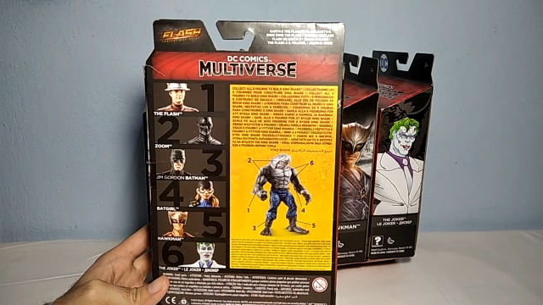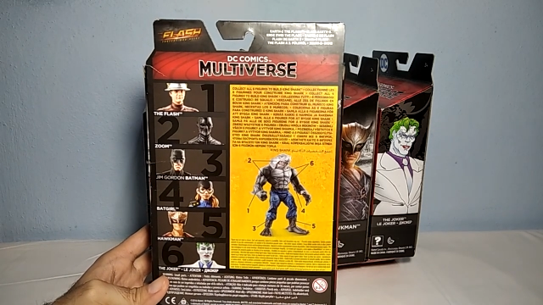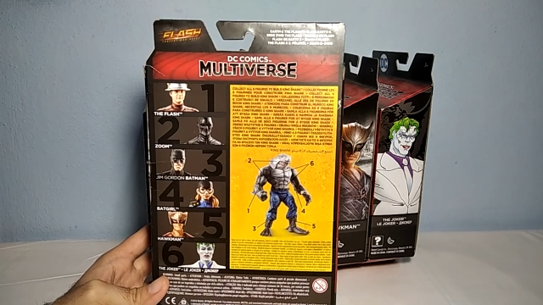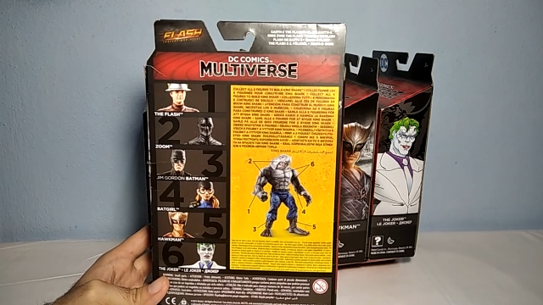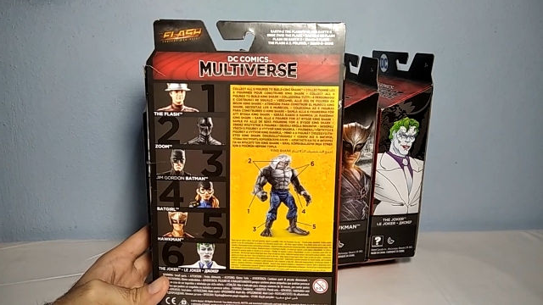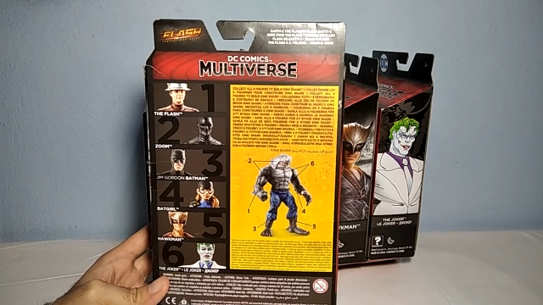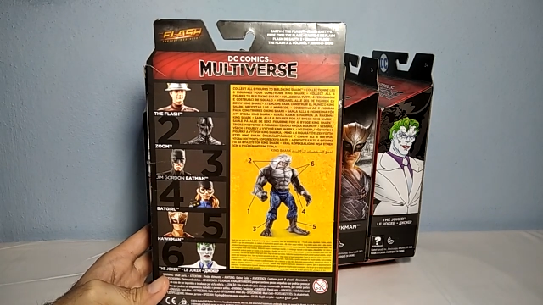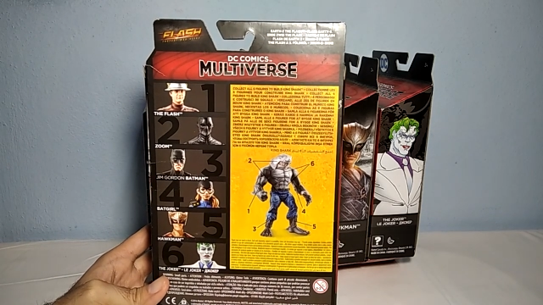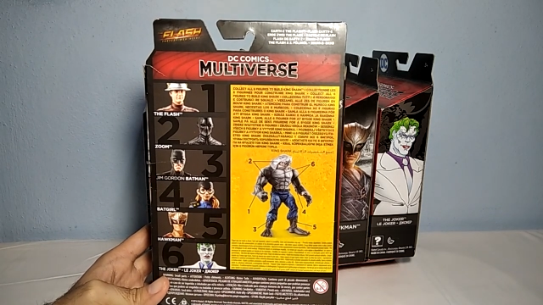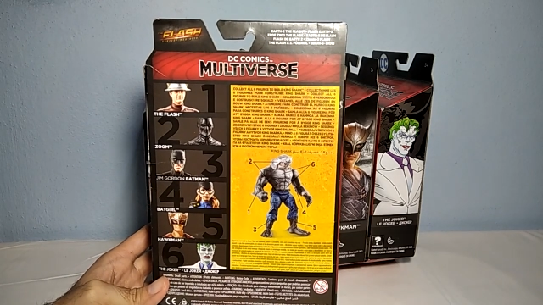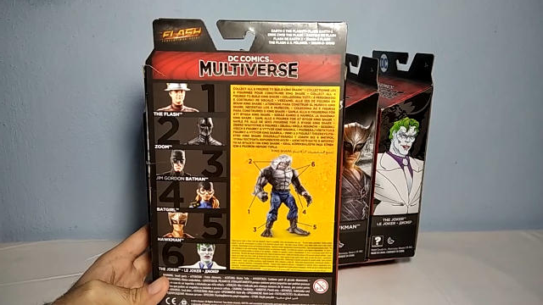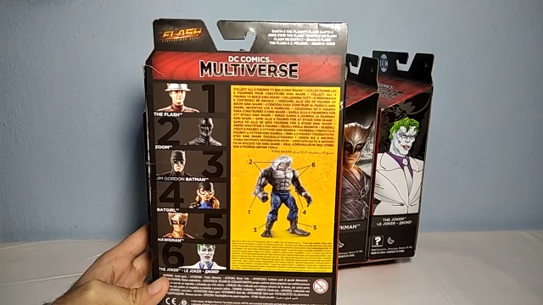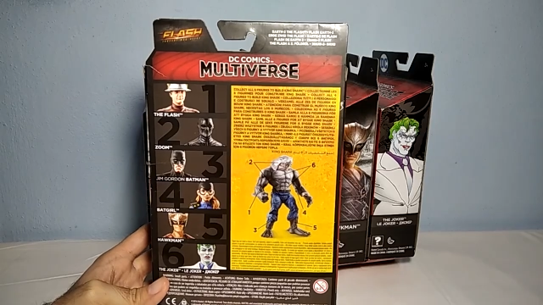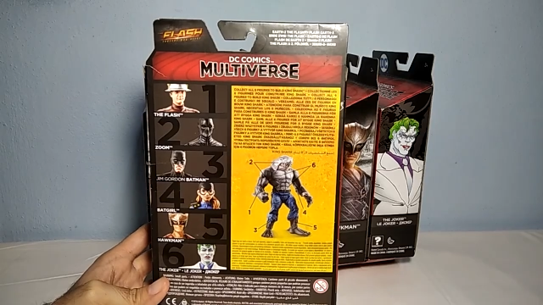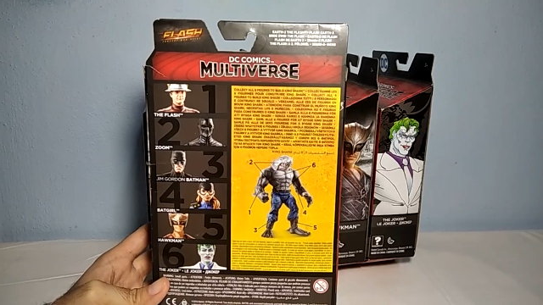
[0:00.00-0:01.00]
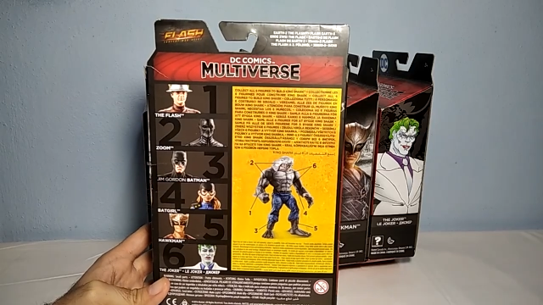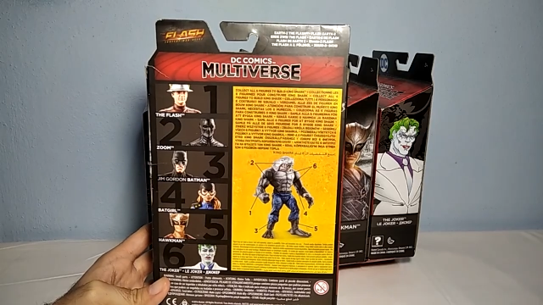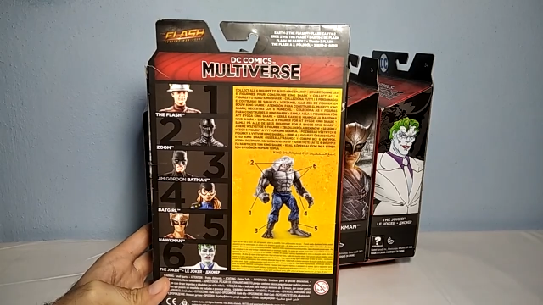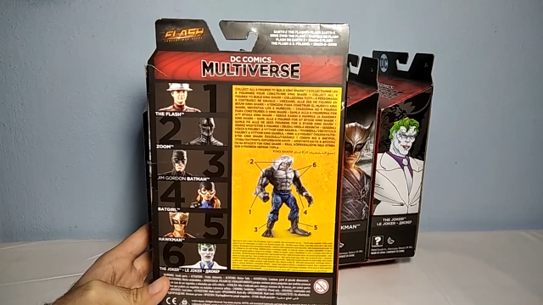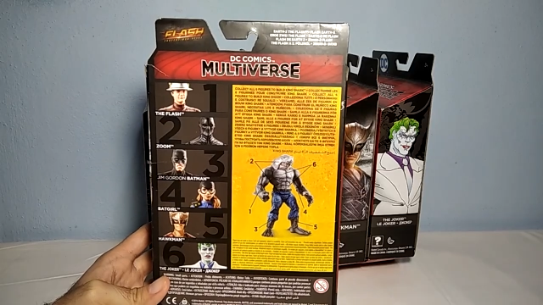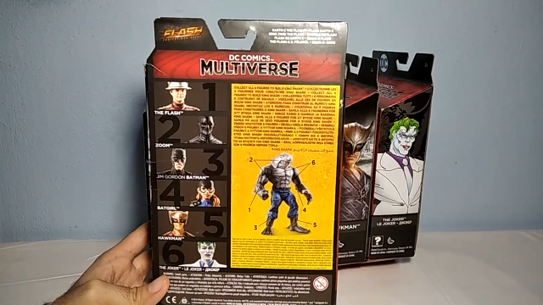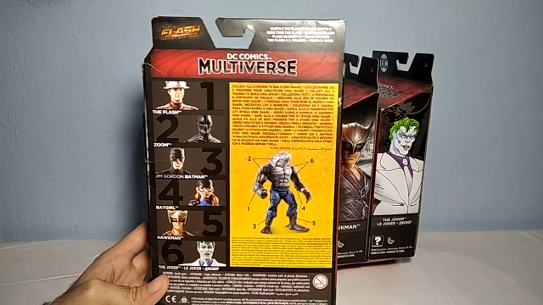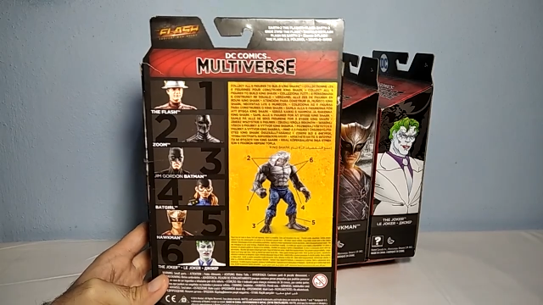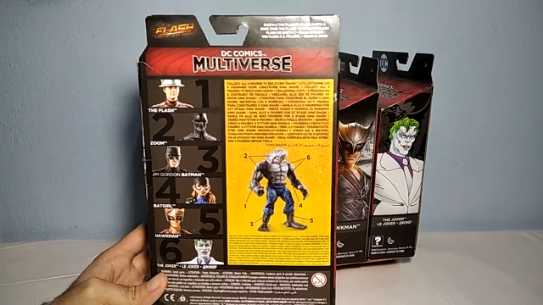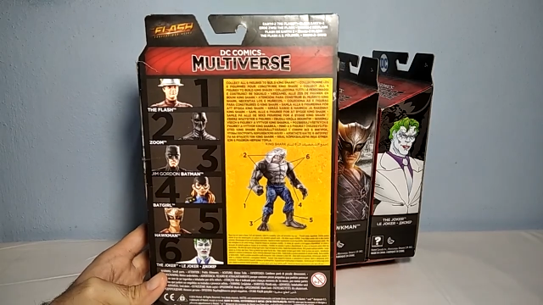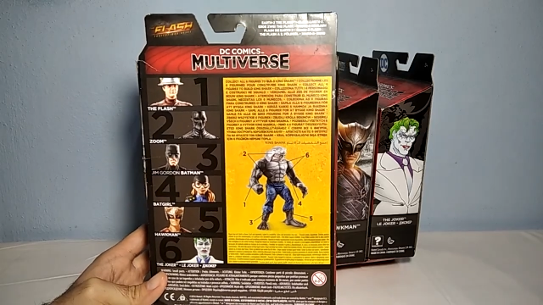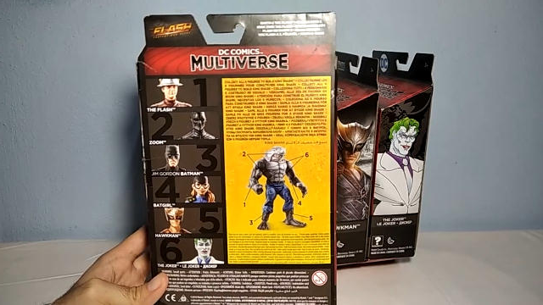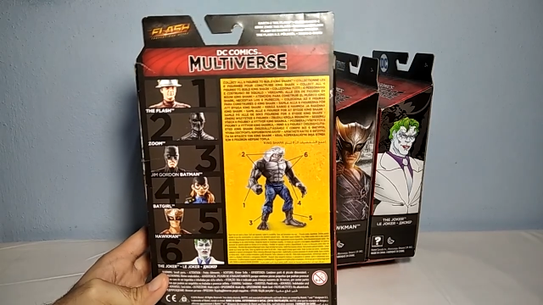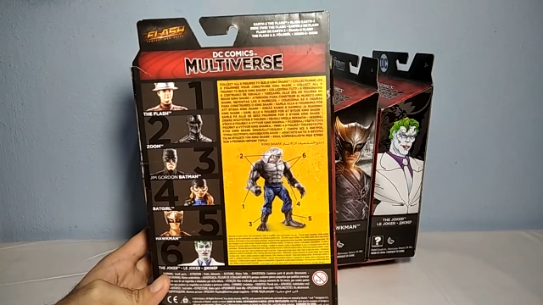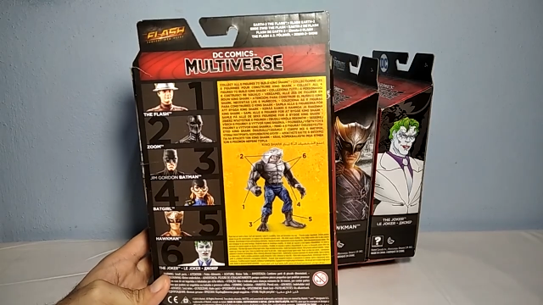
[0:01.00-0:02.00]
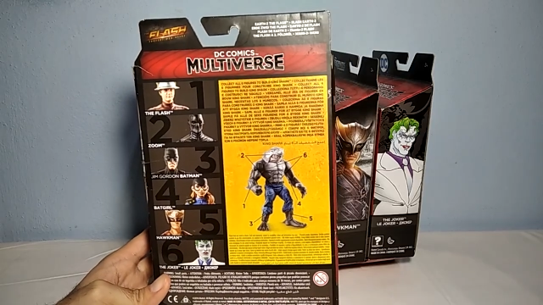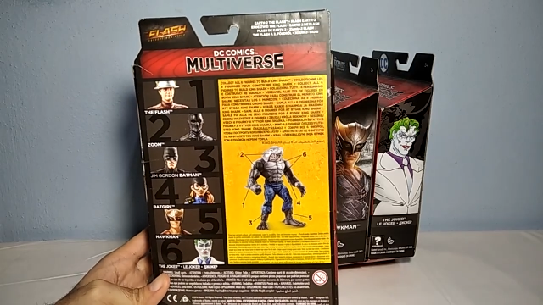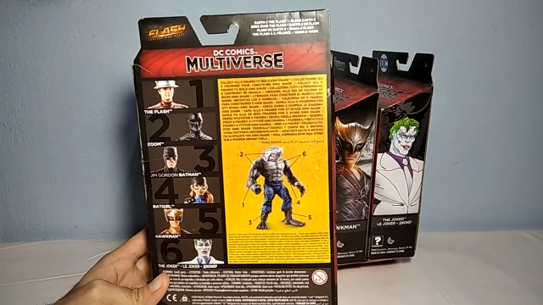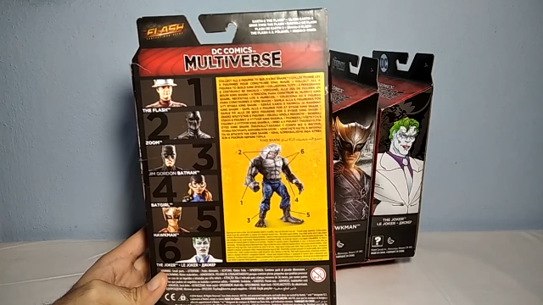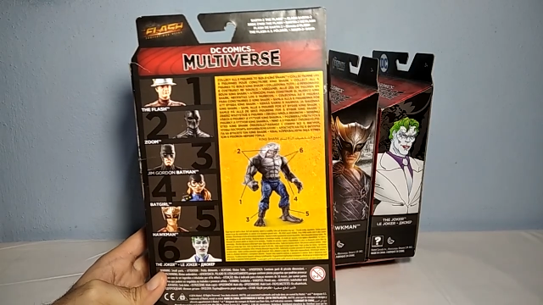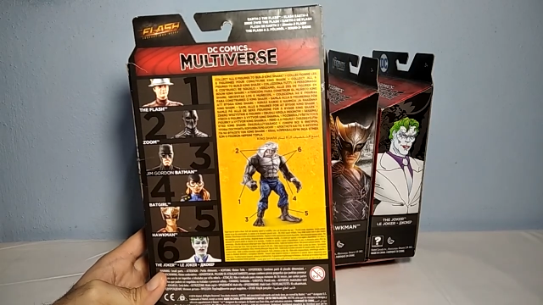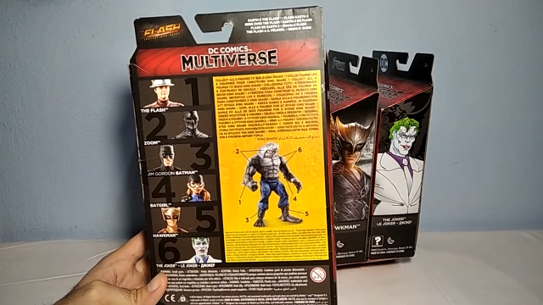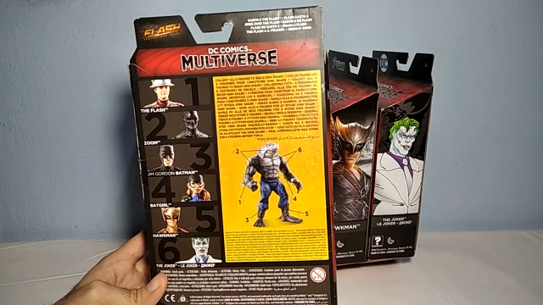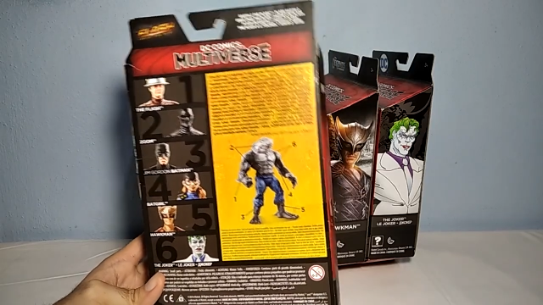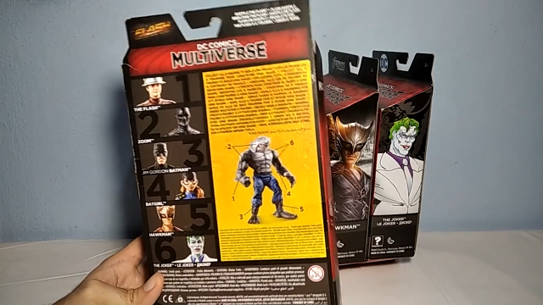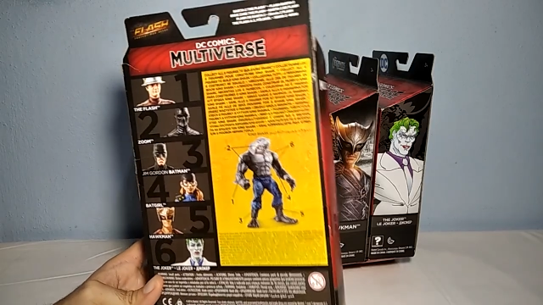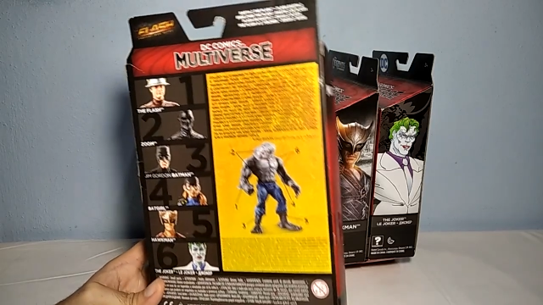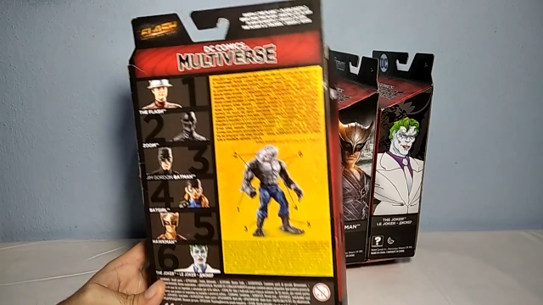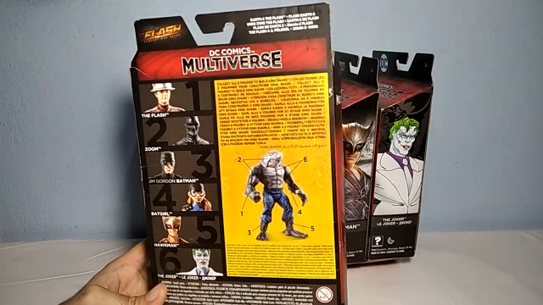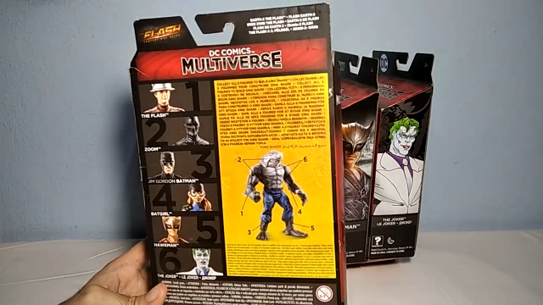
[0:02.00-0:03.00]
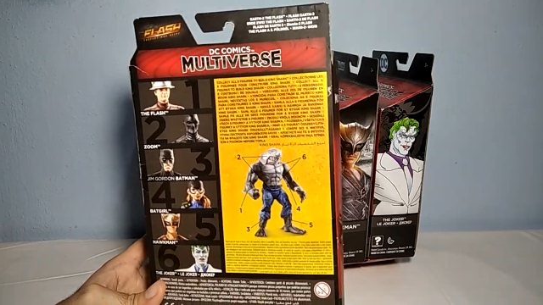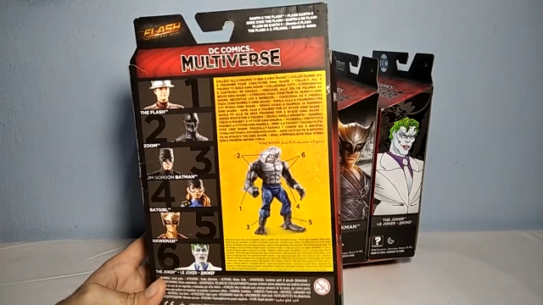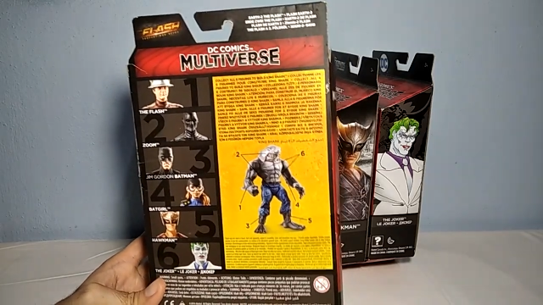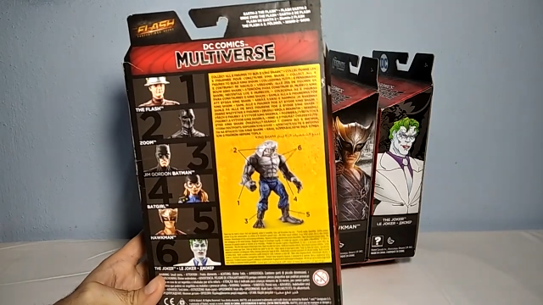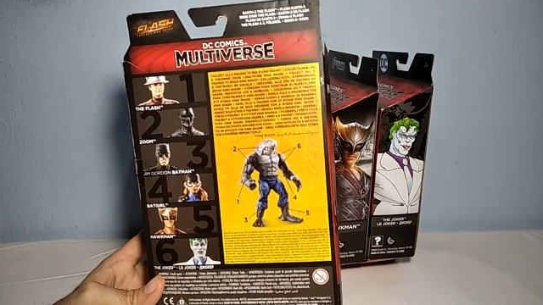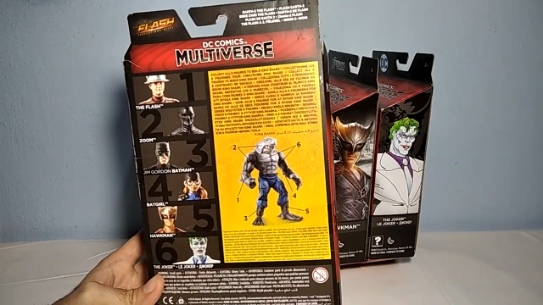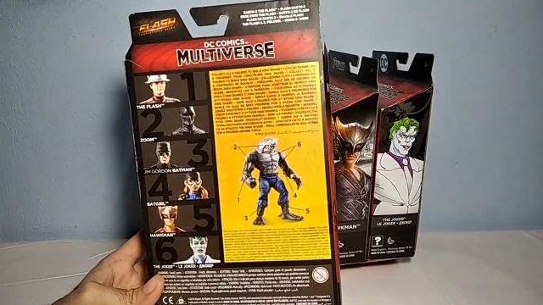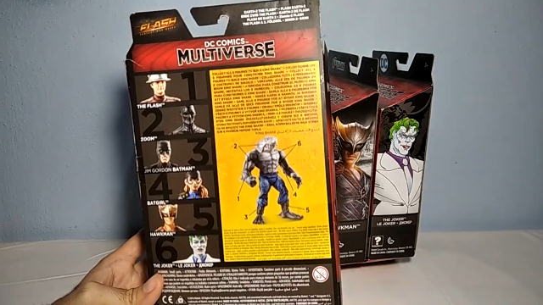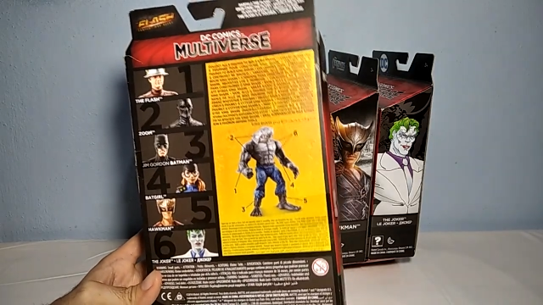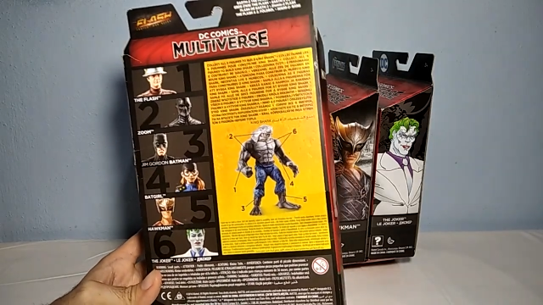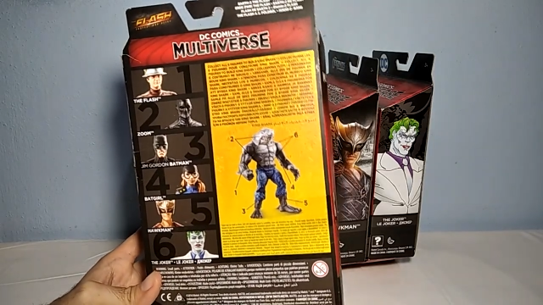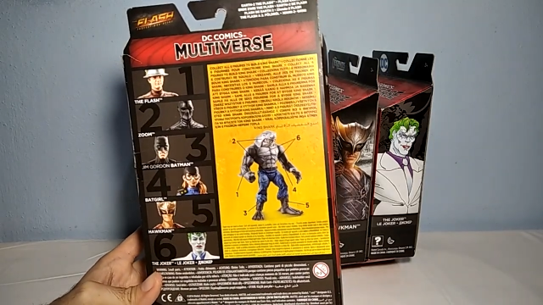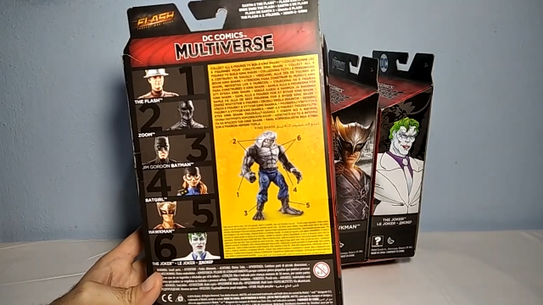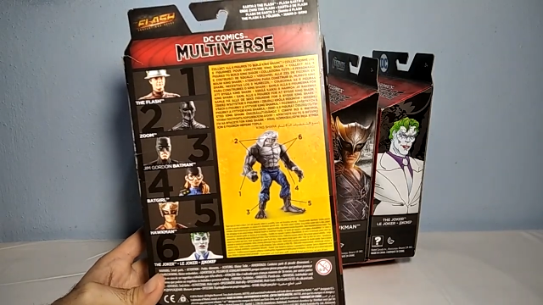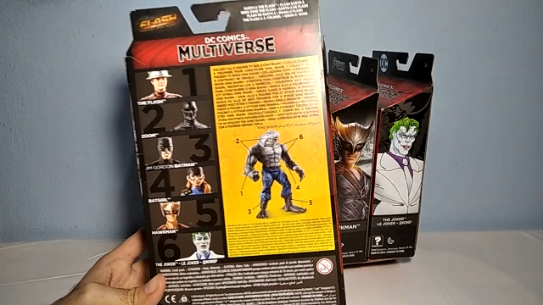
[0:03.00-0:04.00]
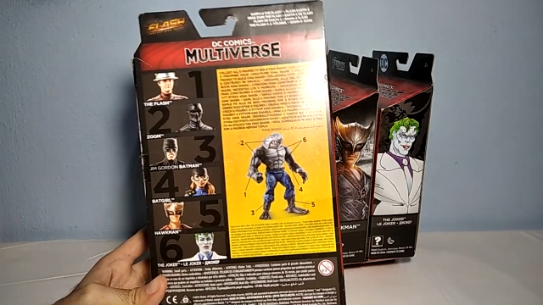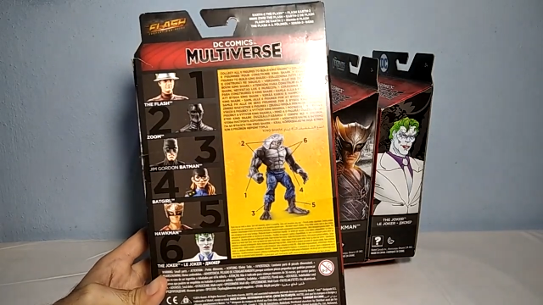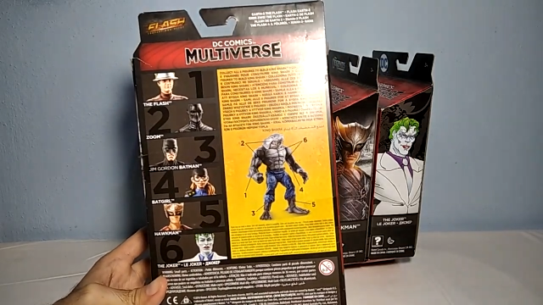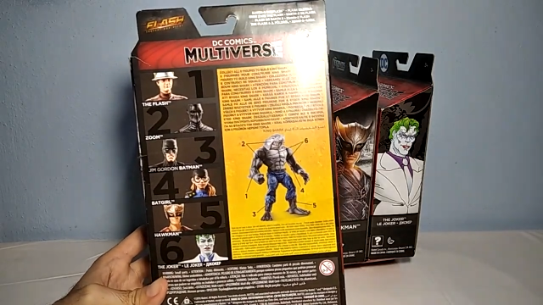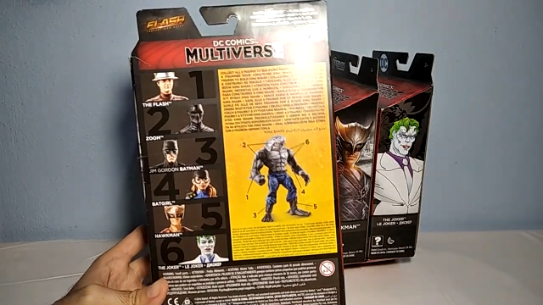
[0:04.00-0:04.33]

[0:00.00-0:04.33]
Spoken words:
(no speaker visible)